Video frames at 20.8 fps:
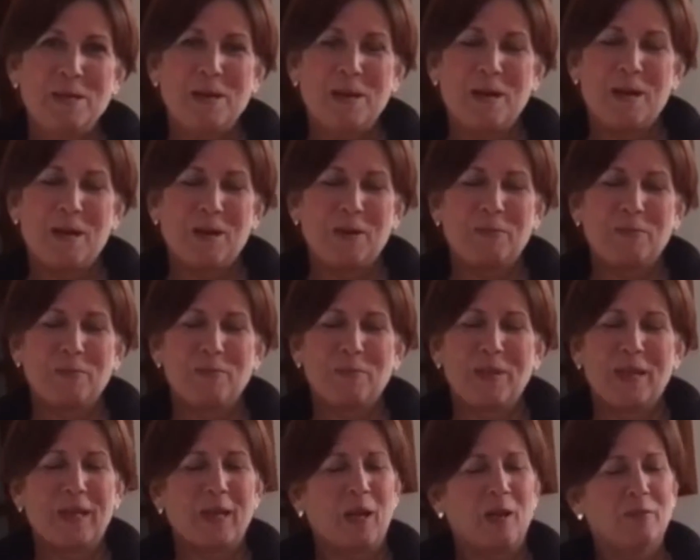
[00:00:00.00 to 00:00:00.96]

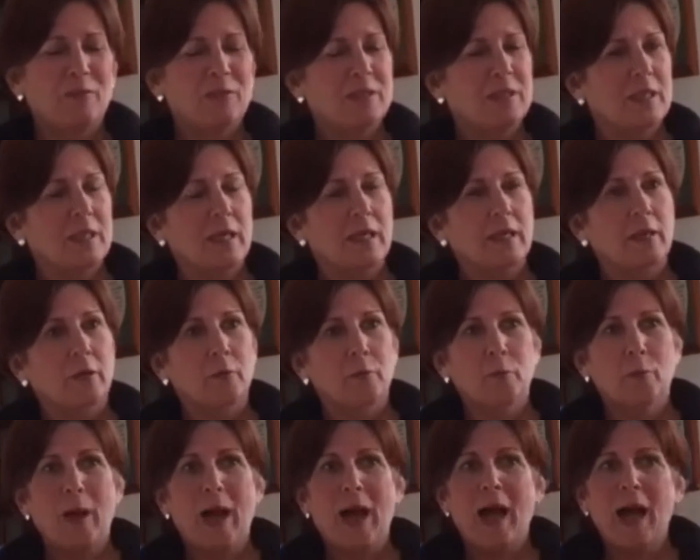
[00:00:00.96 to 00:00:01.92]
all of a sudden I go,
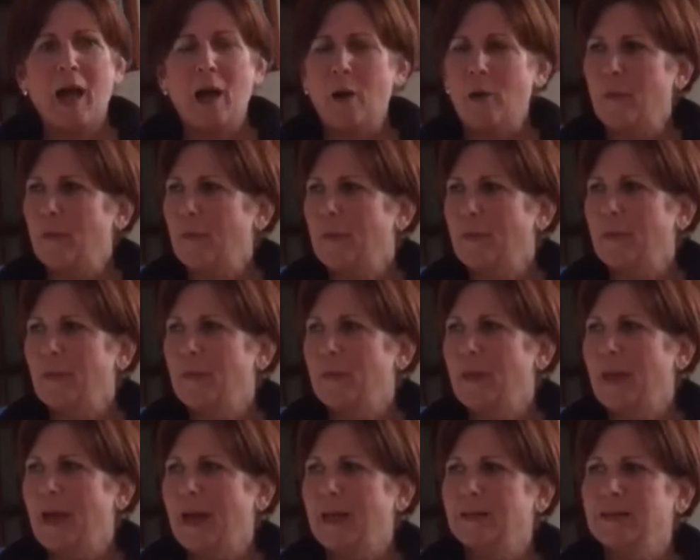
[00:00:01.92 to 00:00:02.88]
wow,
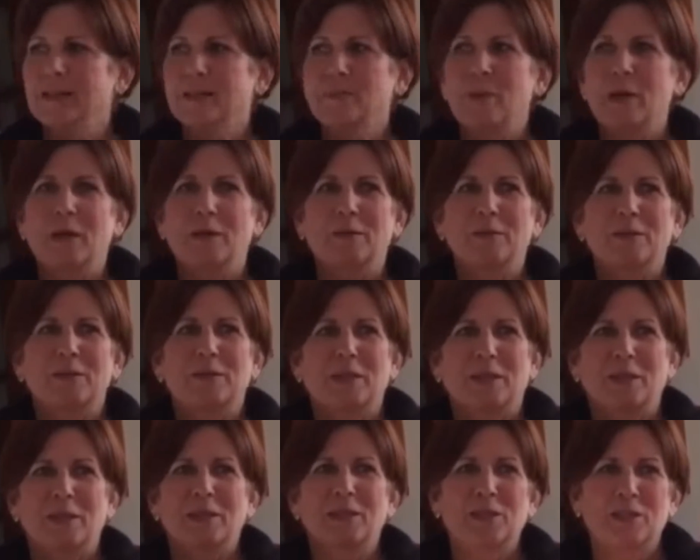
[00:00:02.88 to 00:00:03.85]
that smells
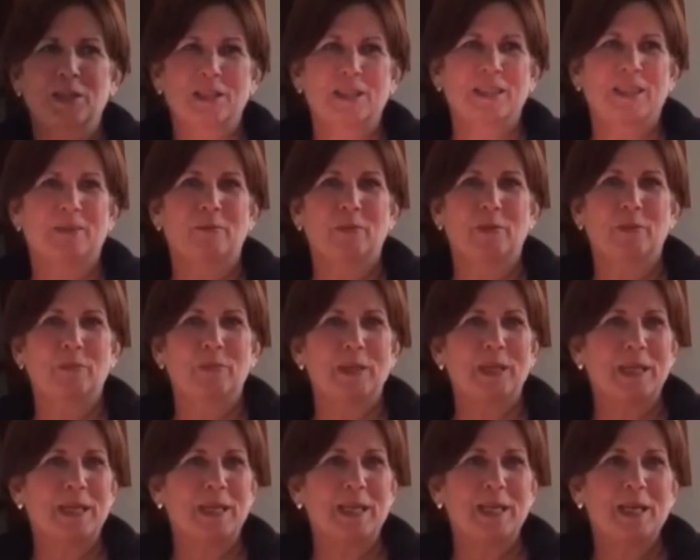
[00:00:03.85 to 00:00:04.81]
delicious, and it would
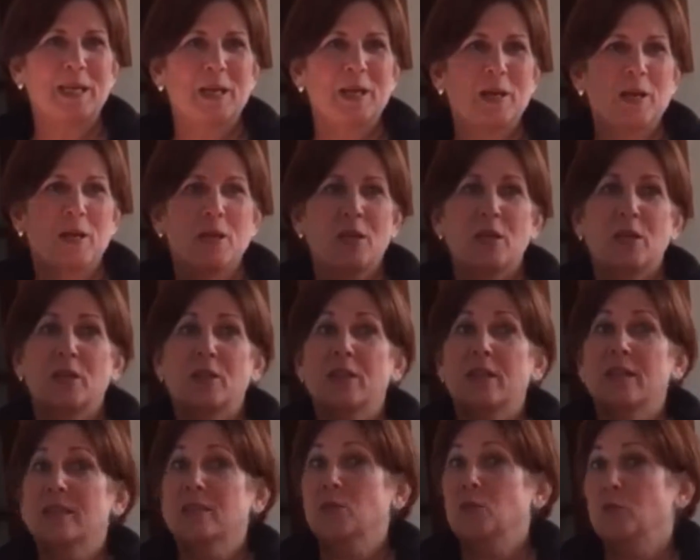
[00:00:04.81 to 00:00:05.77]
be
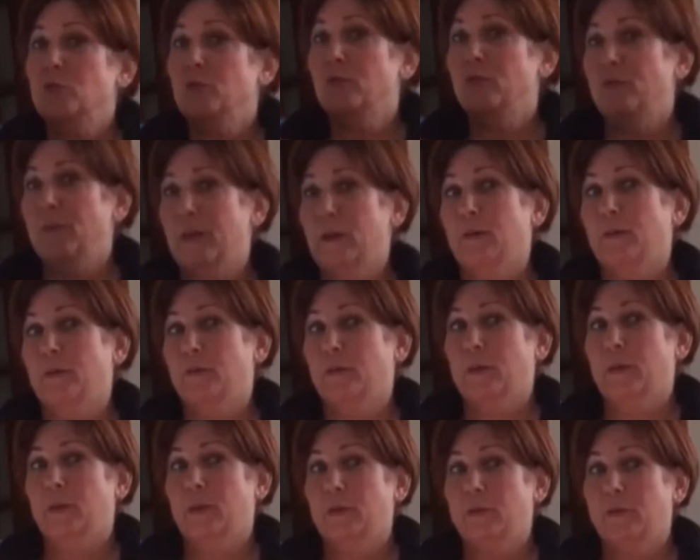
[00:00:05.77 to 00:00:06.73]
this very,
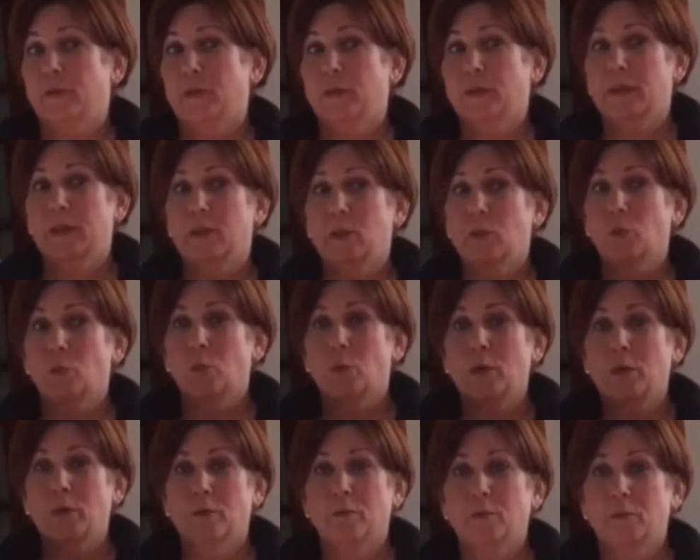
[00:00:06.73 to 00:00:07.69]
very, very
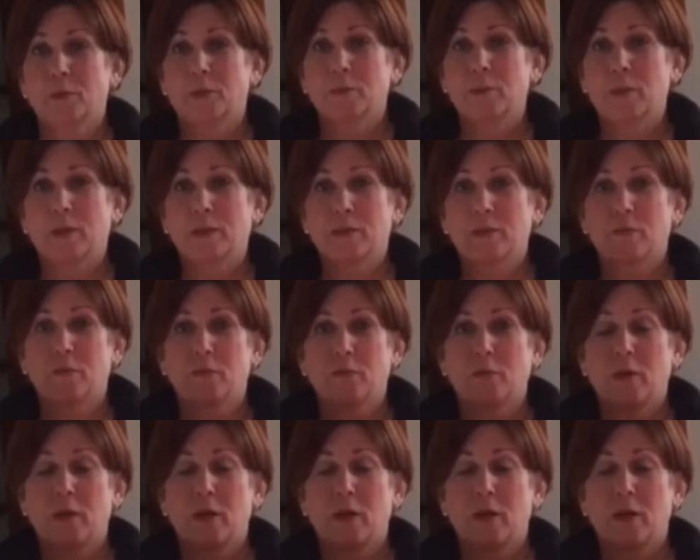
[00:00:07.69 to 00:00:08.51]
wonderful smells of